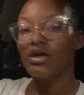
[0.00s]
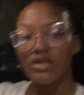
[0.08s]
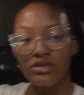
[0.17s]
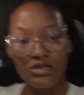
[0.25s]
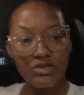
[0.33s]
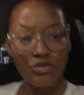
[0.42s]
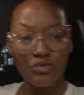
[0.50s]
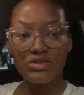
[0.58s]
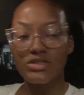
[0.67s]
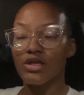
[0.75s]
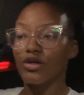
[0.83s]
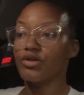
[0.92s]
this little
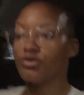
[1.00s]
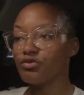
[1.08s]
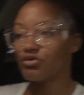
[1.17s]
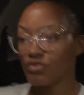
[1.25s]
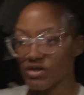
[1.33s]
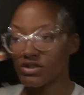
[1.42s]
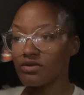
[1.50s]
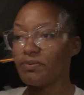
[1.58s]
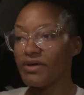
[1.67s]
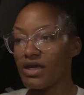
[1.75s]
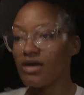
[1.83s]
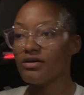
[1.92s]
snickerdoodle
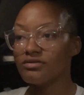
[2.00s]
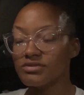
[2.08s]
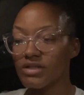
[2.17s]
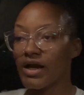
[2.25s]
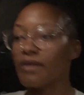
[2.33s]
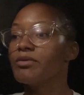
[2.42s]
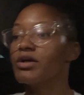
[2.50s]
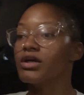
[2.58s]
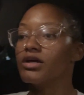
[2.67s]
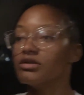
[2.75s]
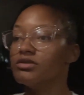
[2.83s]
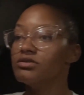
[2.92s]
recipe uh, that I'm going
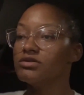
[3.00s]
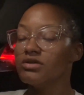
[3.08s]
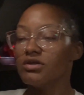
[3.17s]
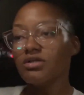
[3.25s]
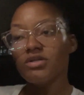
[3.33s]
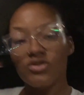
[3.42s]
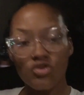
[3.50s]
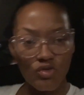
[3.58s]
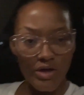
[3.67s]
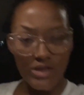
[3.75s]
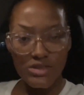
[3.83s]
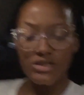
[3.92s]
to
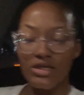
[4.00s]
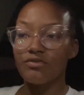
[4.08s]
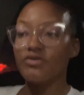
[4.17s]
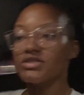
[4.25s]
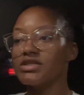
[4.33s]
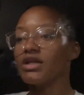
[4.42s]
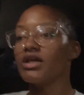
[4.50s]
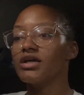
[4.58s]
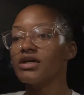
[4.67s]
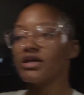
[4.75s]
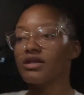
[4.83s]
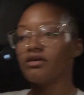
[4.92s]
try to see if it's any
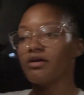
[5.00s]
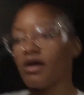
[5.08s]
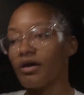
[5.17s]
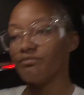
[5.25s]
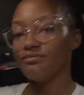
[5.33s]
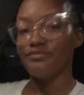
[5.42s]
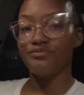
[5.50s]
good. Um,